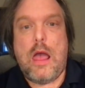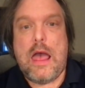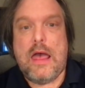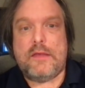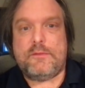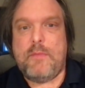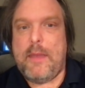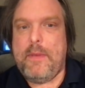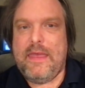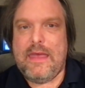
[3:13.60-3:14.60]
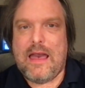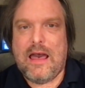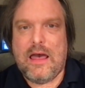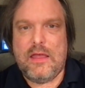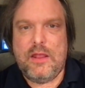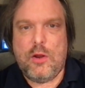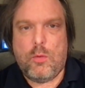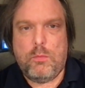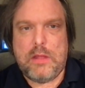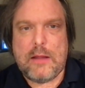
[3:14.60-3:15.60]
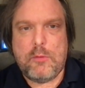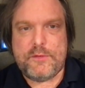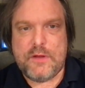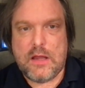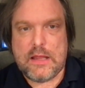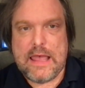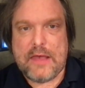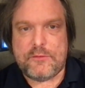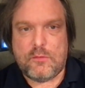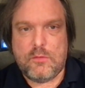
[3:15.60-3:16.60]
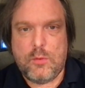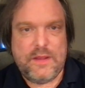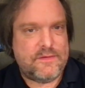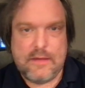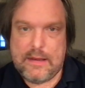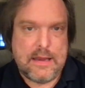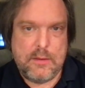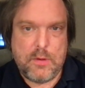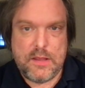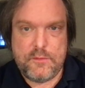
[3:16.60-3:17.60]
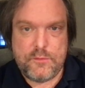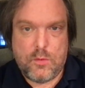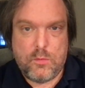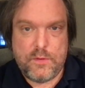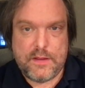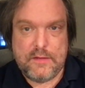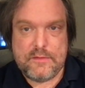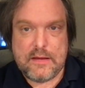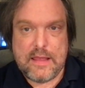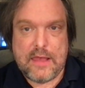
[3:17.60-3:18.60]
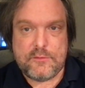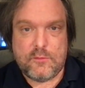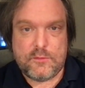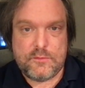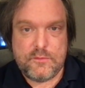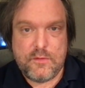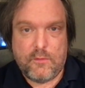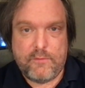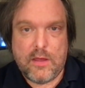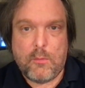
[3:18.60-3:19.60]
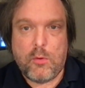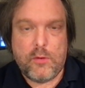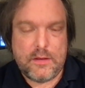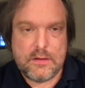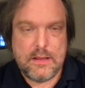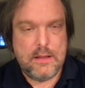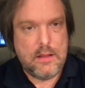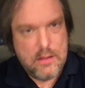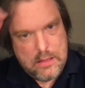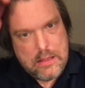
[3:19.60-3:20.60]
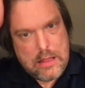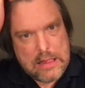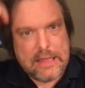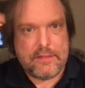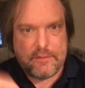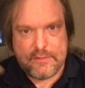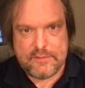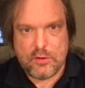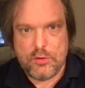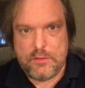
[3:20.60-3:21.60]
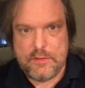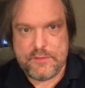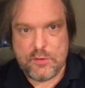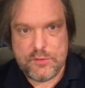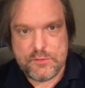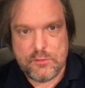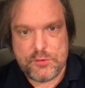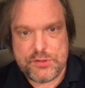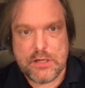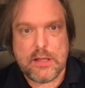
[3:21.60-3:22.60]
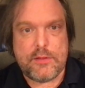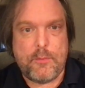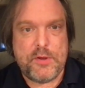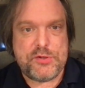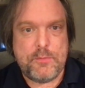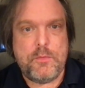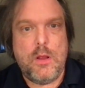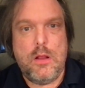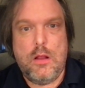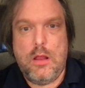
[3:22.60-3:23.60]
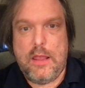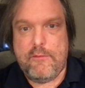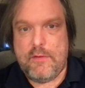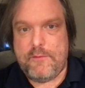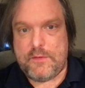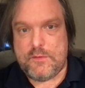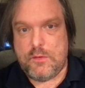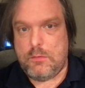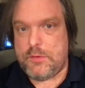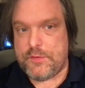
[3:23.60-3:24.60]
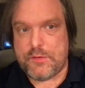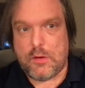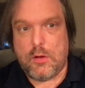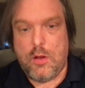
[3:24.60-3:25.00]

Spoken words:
as maybe black wasn't gonna castle queenside anyway, so the kingside castle is still available, and I like this. This is a good solution here. Get the bishop, even if it's to just a